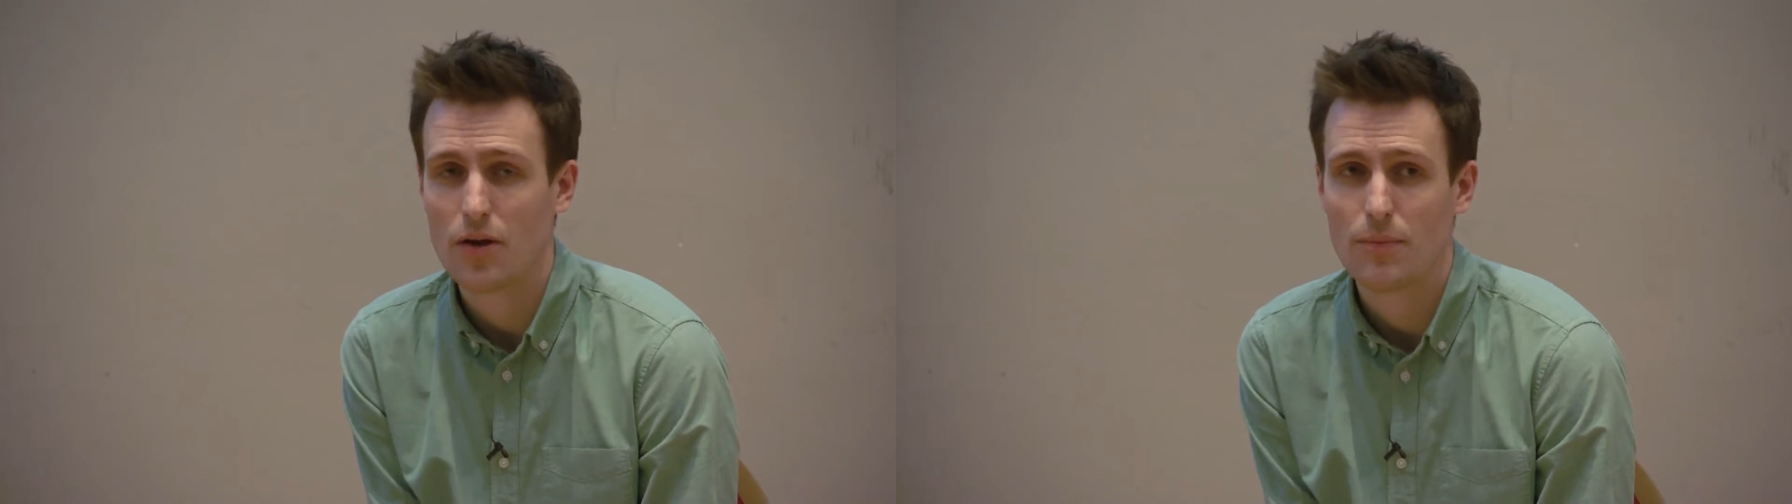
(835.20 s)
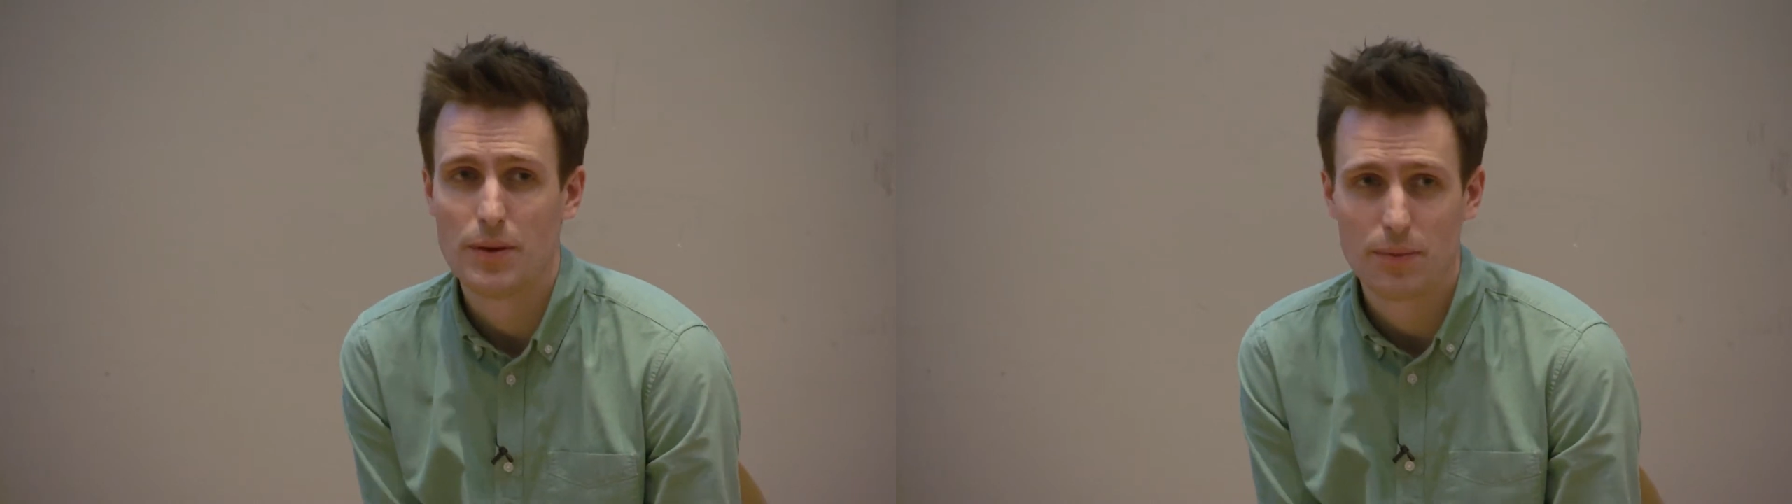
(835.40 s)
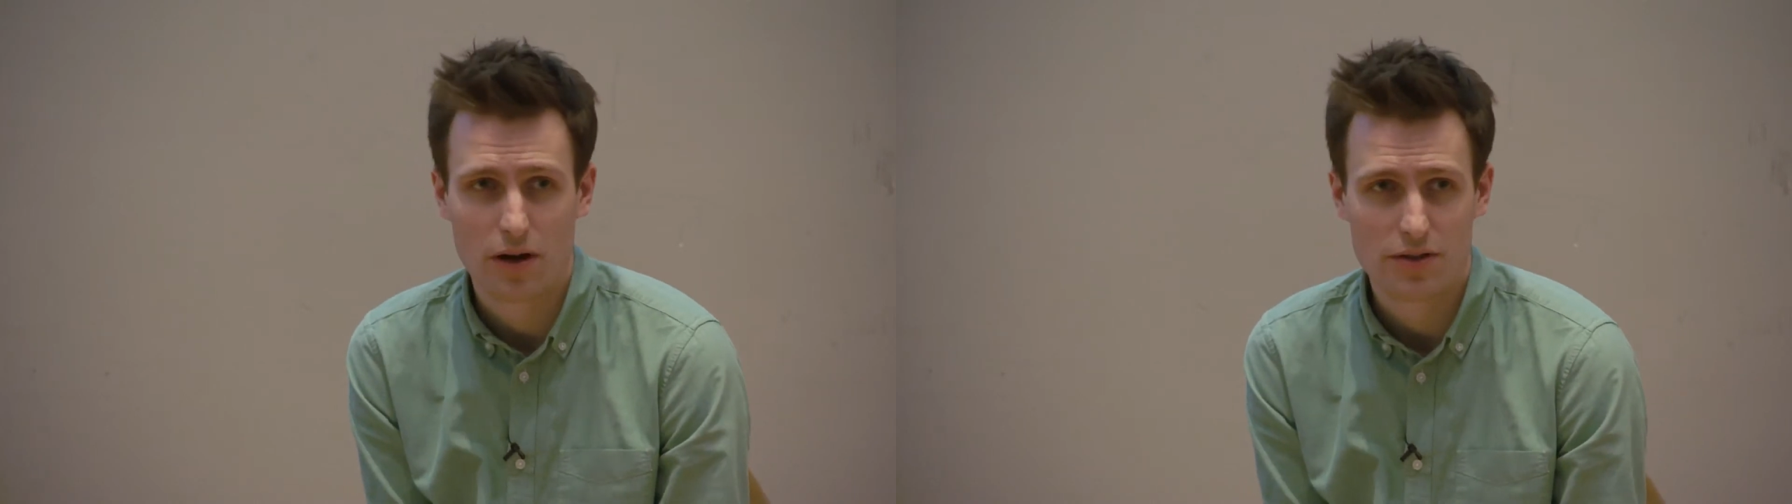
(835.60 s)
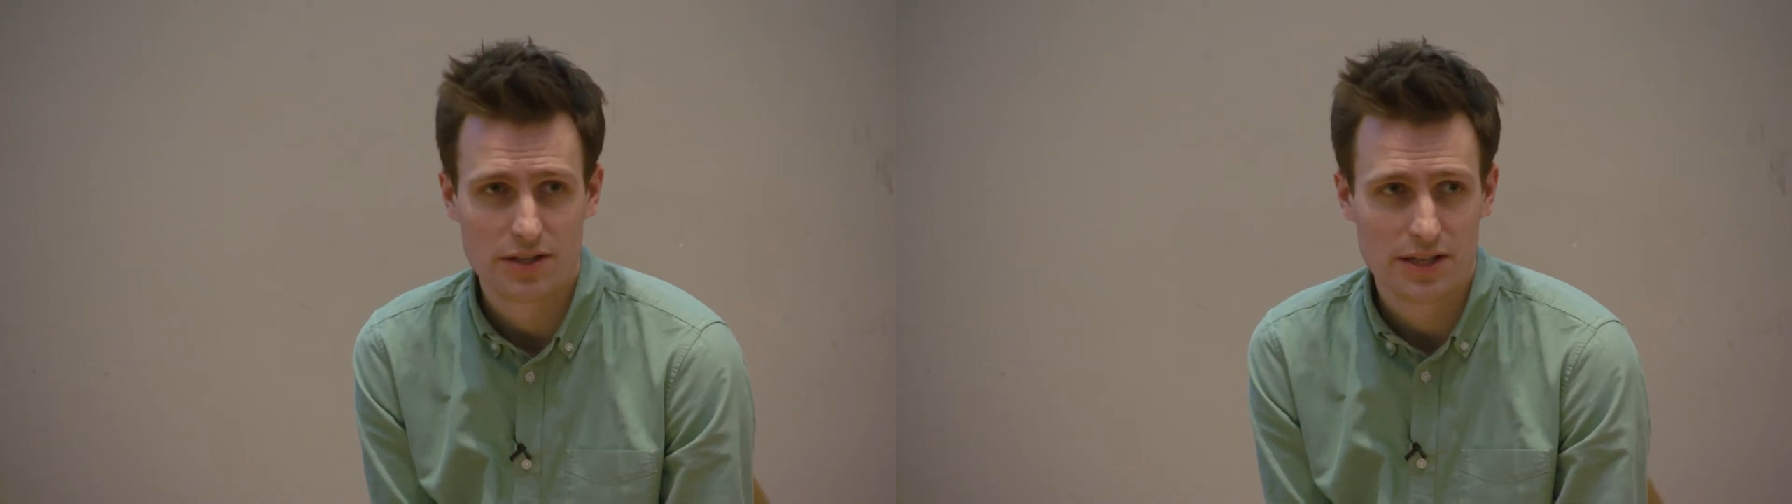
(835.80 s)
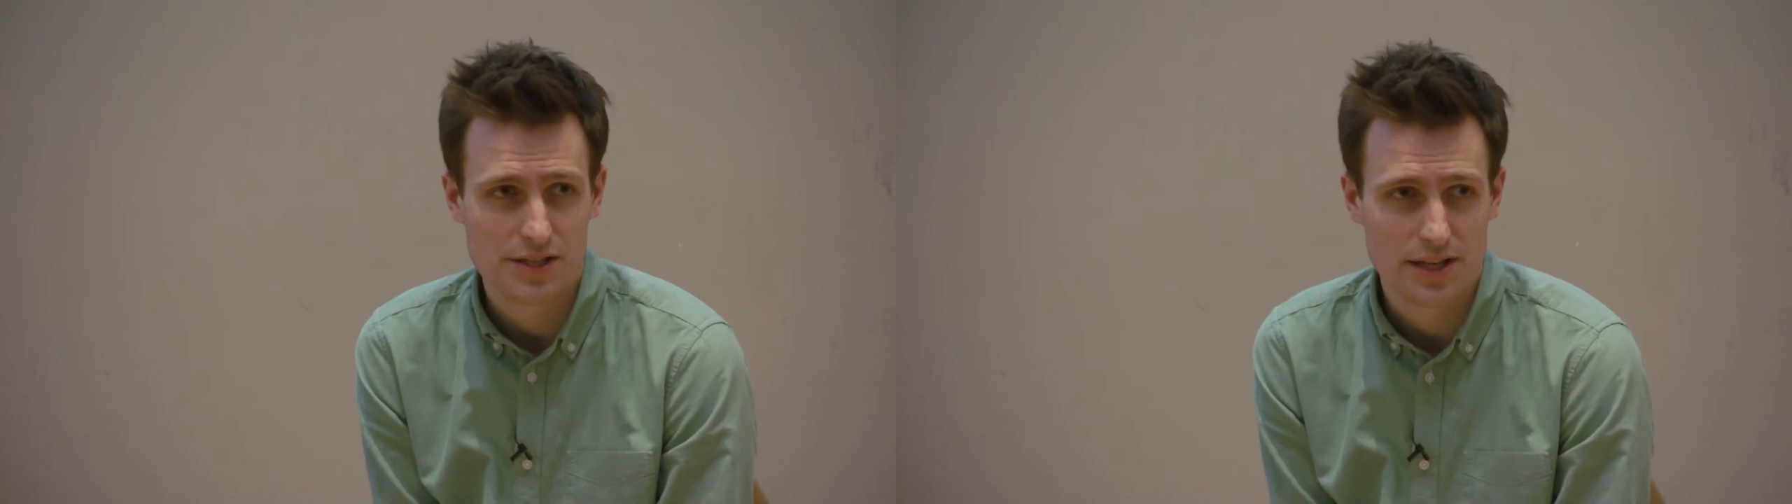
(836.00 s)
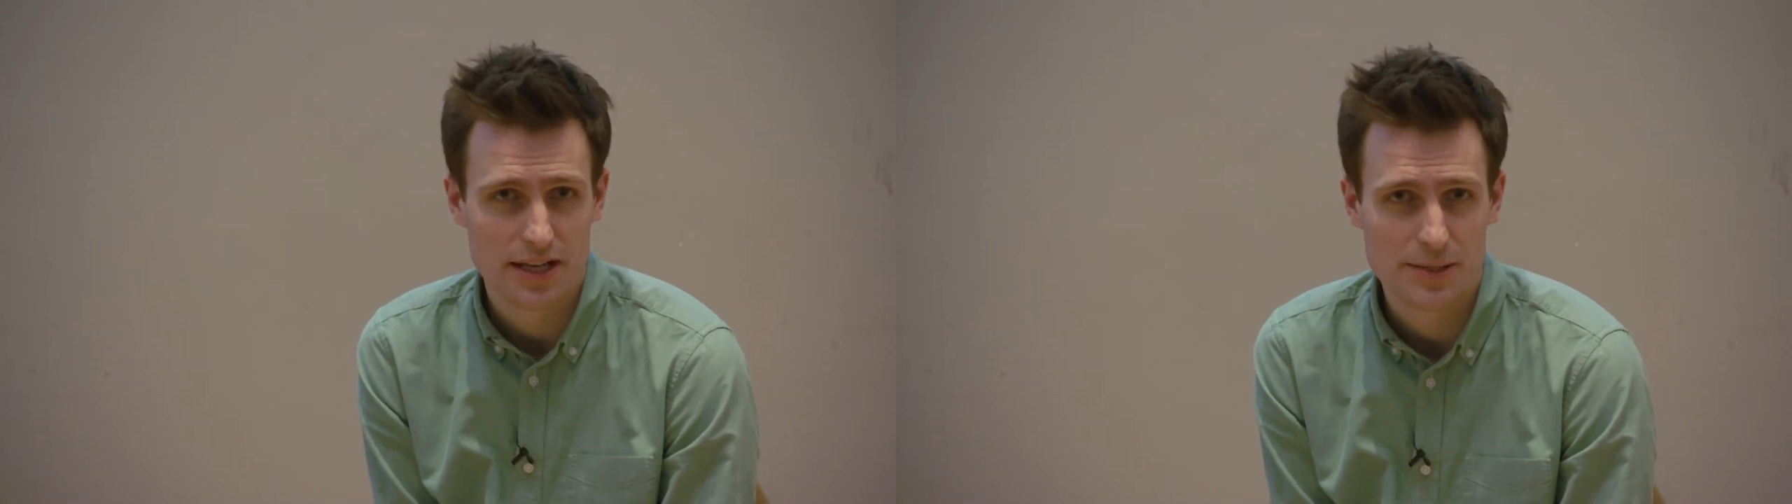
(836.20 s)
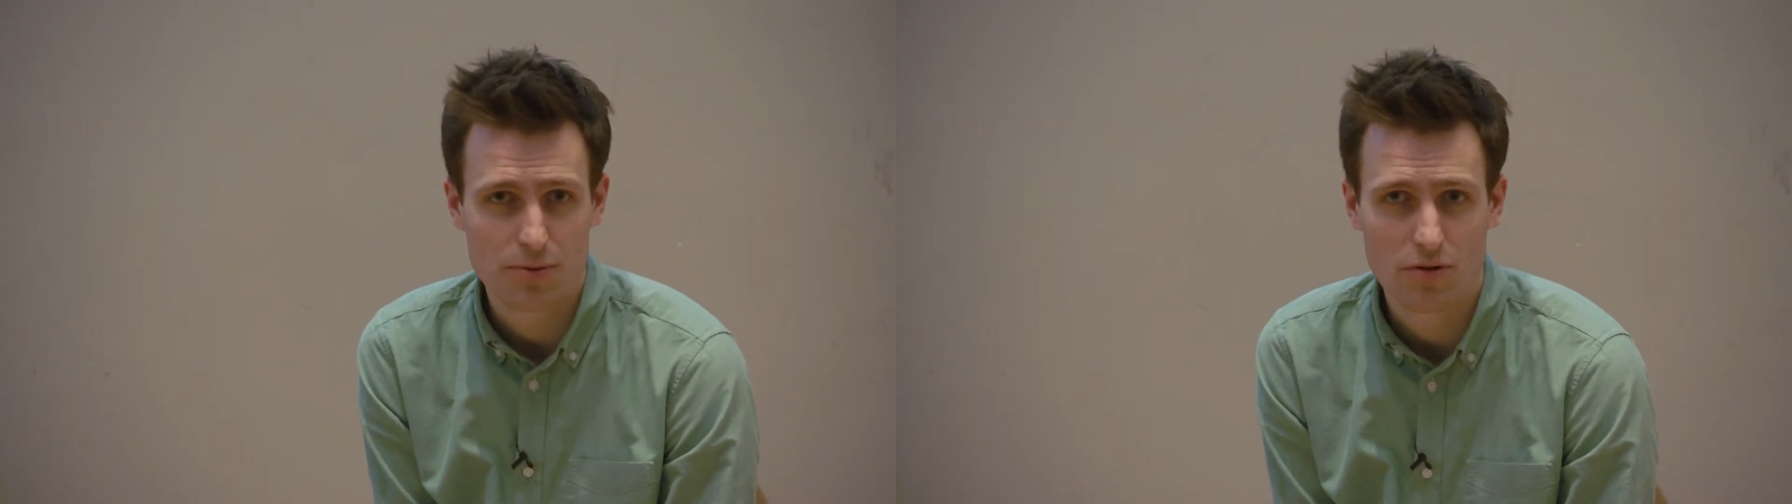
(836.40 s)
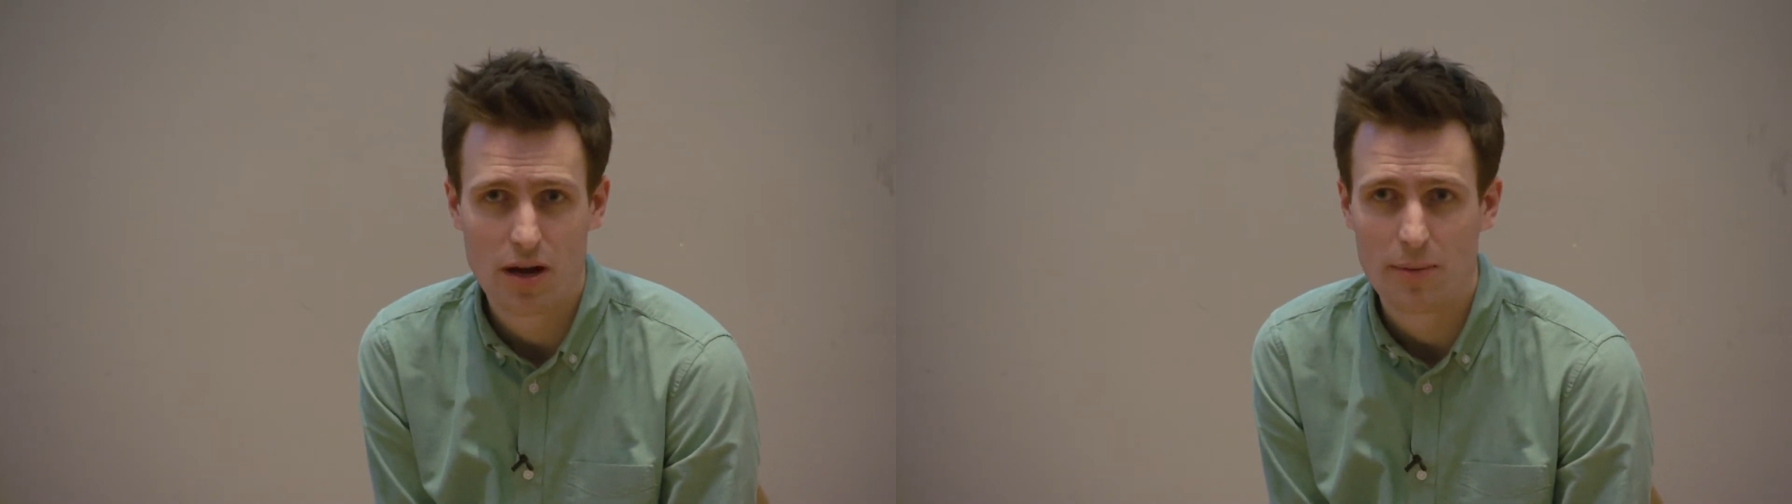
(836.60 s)
to teach the kids
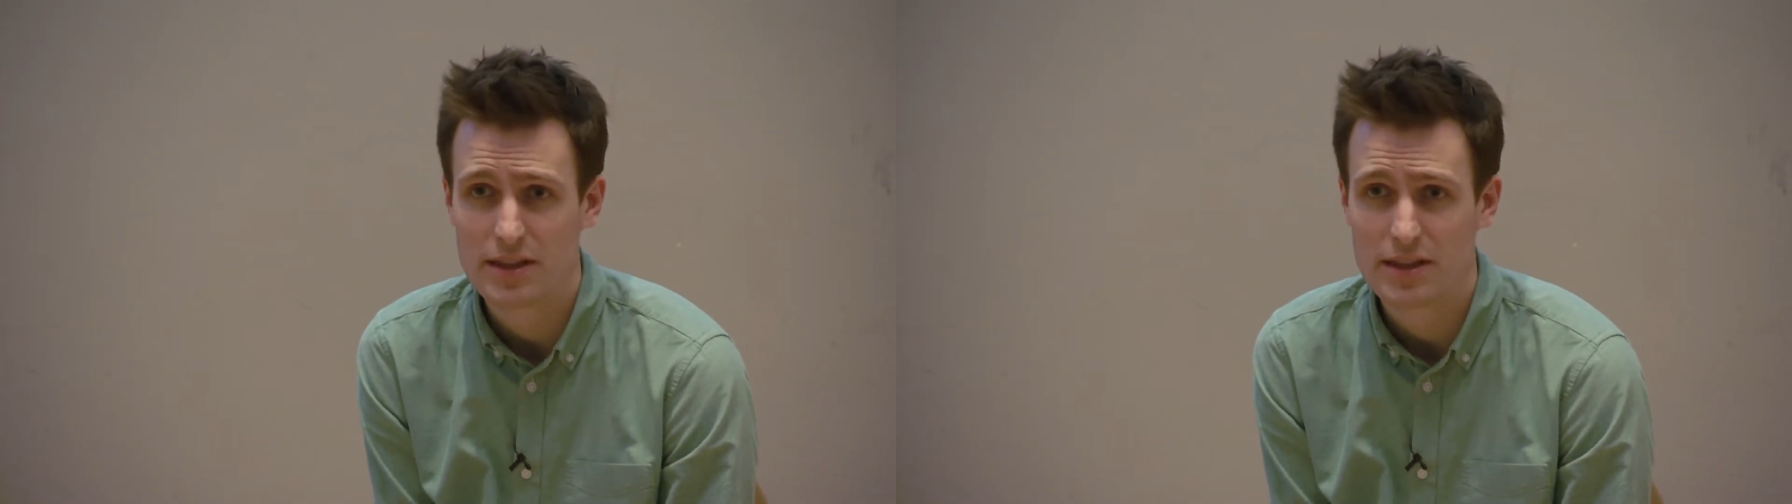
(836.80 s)
program,